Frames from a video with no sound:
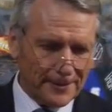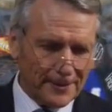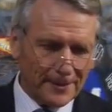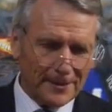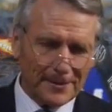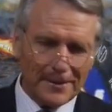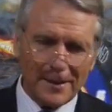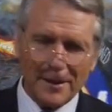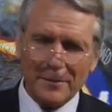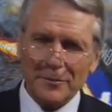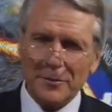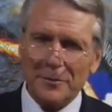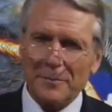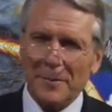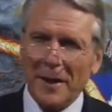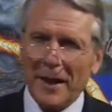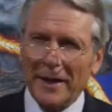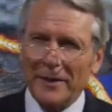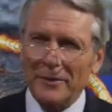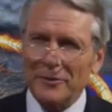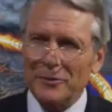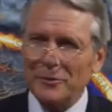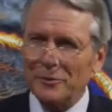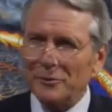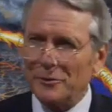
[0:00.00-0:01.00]
It comes
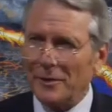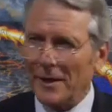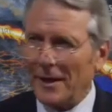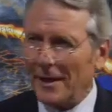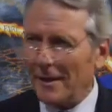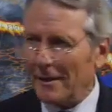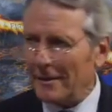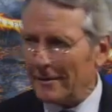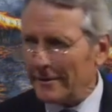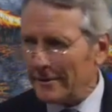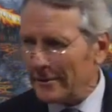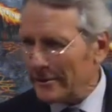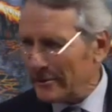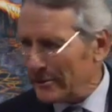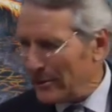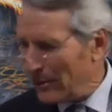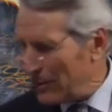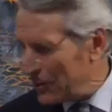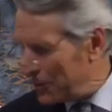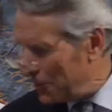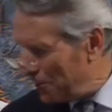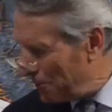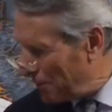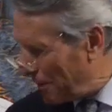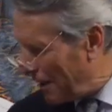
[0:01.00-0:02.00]
back to our
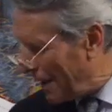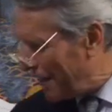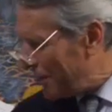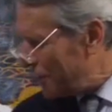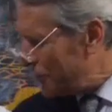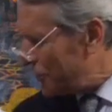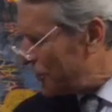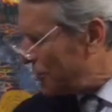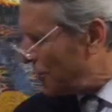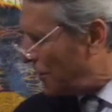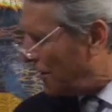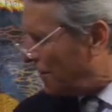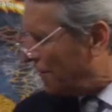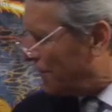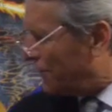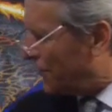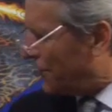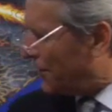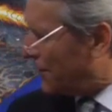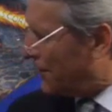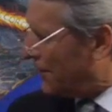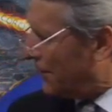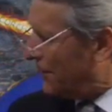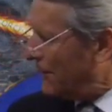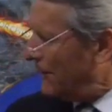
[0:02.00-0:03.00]
contemplation
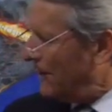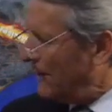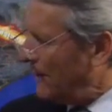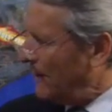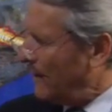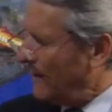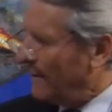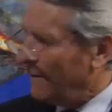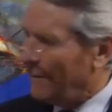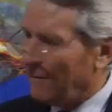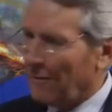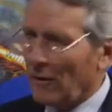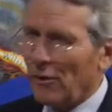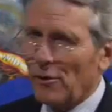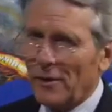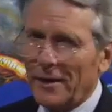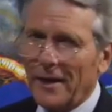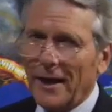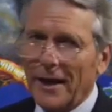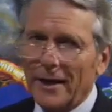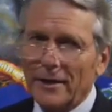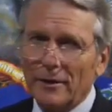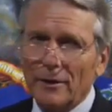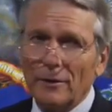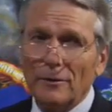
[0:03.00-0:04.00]
of the
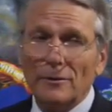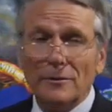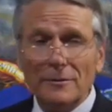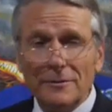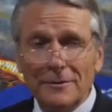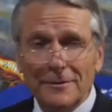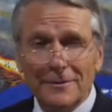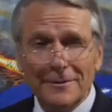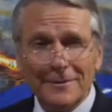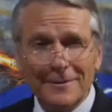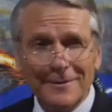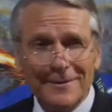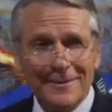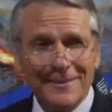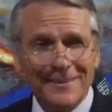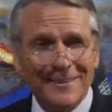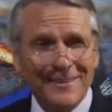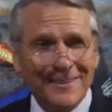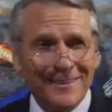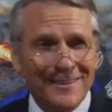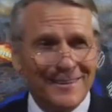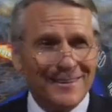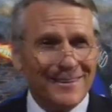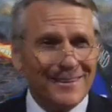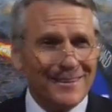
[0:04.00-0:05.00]
volcano
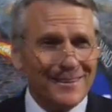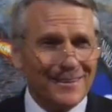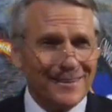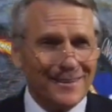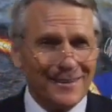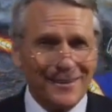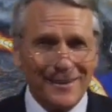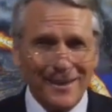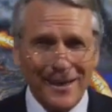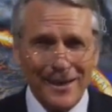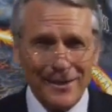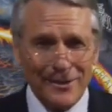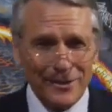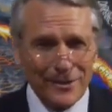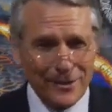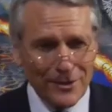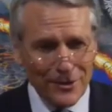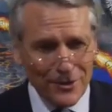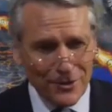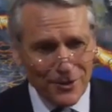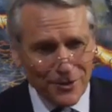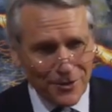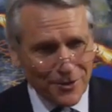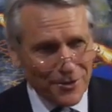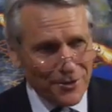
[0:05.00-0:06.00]
that
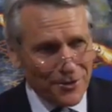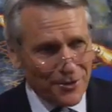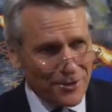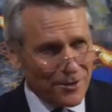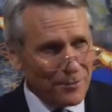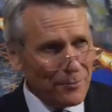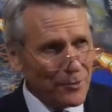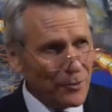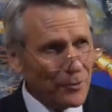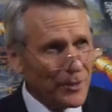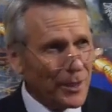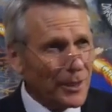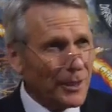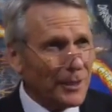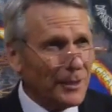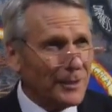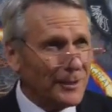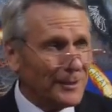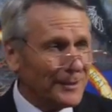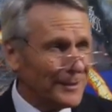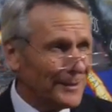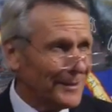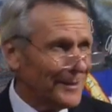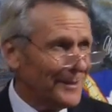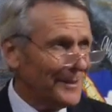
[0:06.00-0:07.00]
is simmering
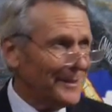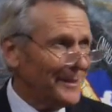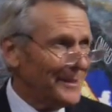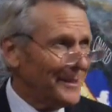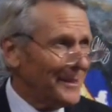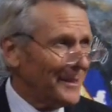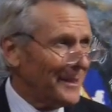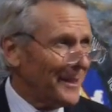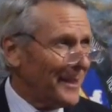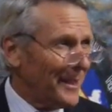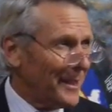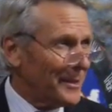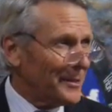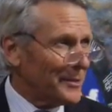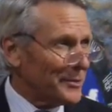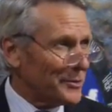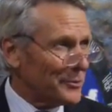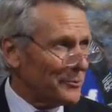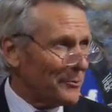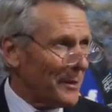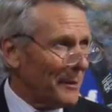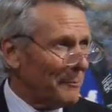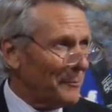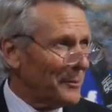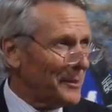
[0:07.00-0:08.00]
and
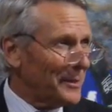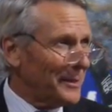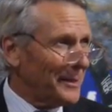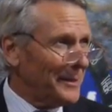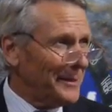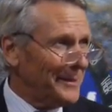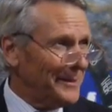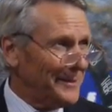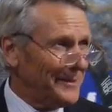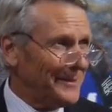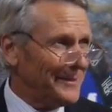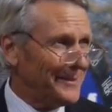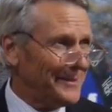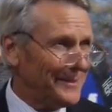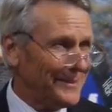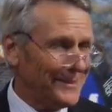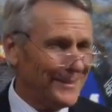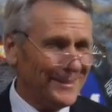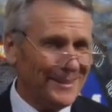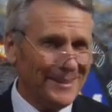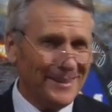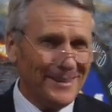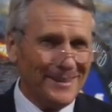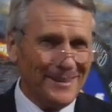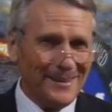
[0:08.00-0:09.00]
is rumbling
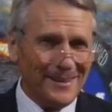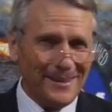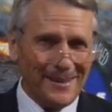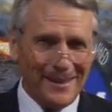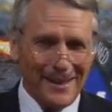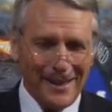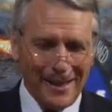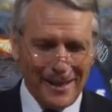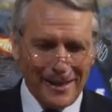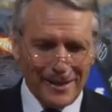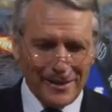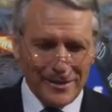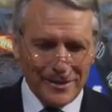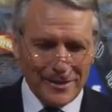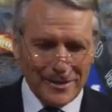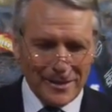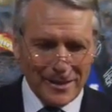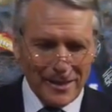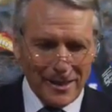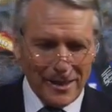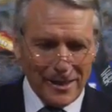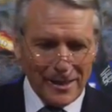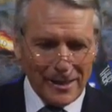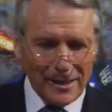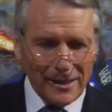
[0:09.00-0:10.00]
and
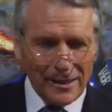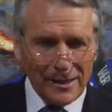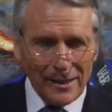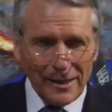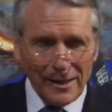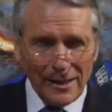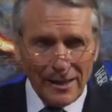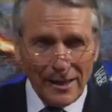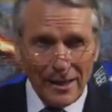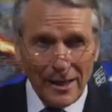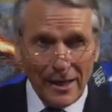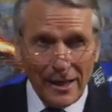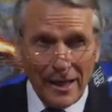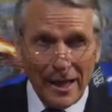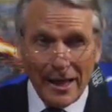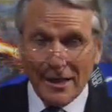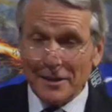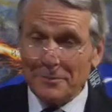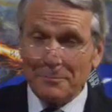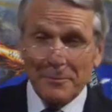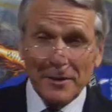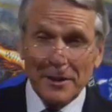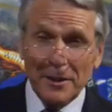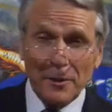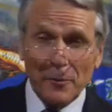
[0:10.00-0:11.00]

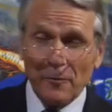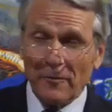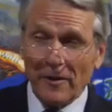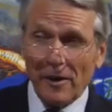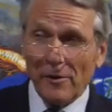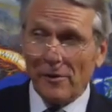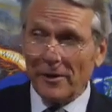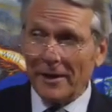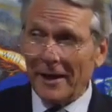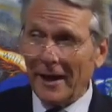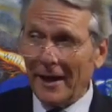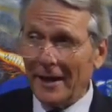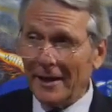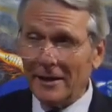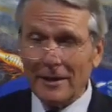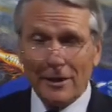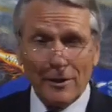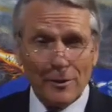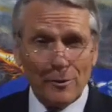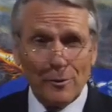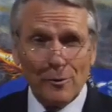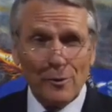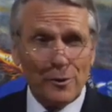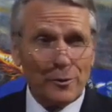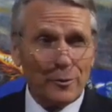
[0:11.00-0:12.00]
has been a
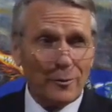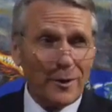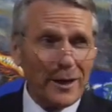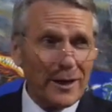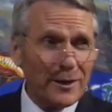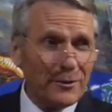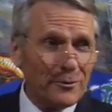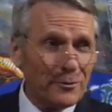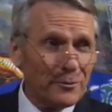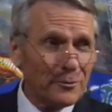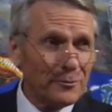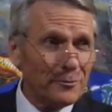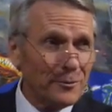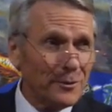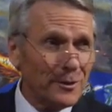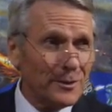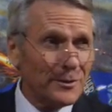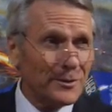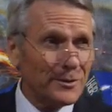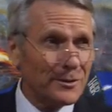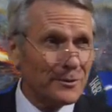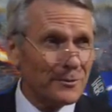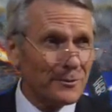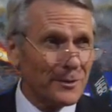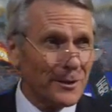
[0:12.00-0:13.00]
volcano all the way through
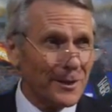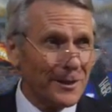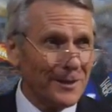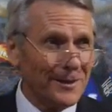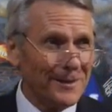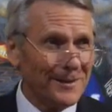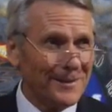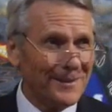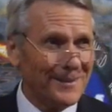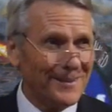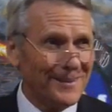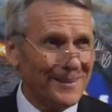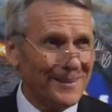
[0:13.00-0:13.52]
history